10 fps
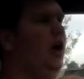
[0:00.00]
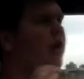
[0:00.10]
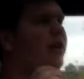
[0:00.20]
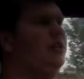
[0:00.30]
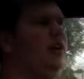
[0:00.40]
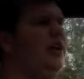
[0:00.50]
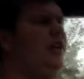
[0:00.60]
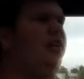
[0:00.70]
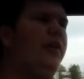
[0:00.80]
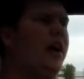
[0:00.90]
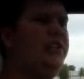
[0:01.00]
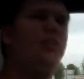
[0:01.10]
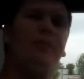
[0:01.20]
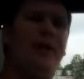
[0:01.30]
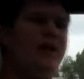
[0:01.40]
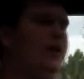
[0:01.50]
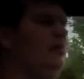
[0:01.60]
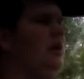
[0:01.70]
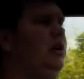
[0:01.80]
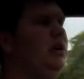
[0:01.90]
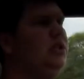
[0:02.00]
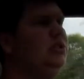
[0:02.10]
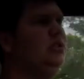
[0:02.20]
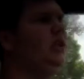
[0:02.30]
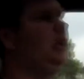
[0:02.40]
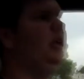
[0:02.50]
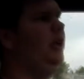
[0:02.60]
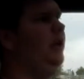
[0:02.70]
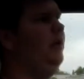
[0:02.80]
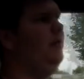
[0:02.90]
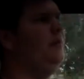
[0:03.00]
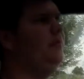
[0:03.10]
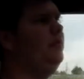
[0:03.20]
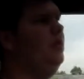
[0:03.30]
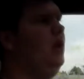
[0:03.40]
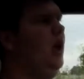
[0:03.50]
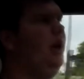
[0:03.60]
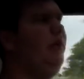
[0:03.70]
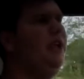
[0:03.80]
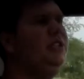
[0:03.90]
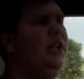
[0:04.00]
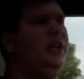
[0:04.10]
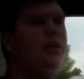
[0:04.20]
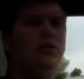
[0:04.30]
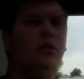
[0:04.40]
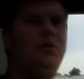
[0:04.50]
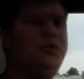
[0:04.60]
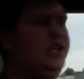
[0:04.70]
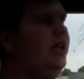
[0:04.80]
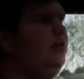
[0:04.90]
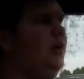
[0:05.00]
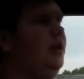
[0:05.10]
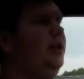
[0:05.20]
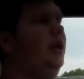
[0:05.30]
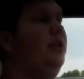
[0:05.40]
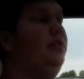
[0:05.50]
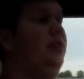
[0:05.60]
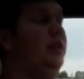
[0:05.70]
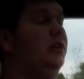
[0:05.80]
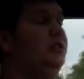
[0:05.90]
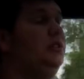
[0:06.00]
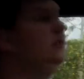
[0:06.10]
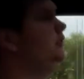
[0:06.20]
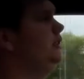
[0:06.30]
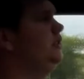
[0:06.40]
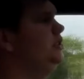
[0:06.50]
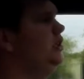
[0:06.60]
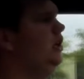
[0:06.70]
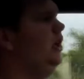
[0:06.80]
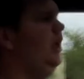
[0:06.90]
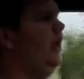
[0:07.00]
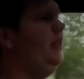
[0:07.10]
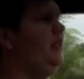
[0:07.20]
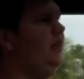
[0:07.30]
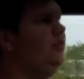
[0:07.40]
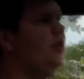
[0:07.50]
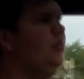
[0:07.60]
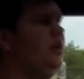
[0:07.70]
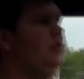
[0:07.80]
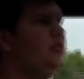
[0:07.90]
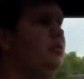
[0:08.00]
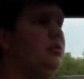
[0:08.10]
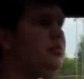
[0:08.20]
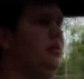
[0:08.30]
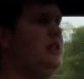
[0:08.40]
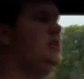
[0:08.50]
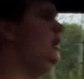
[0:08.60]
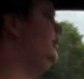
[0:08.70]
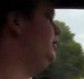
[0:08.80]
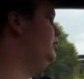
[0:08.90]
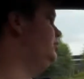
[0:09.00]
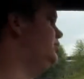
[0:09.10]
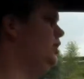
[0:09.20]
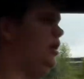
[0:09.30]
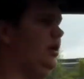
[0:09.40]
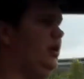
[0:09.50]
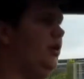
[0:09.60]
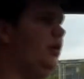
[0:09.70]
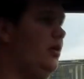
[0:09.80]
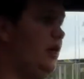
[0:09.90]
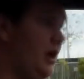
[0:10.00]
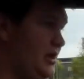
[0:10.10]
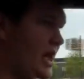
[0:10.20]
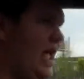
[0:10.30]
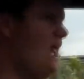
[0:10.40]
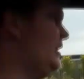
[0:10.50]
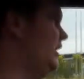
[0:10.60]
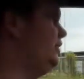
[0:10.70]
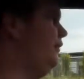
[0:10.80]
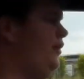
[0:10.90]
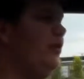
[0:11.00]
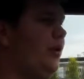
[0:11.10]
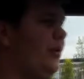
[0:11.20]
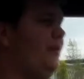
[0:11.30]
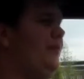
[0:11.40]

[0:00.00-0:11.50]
Alright, so I need you guys' opinion, because I'm actually in a group chat with a lot of EOS users, and they told me to basically use Euro 98 as a fuel.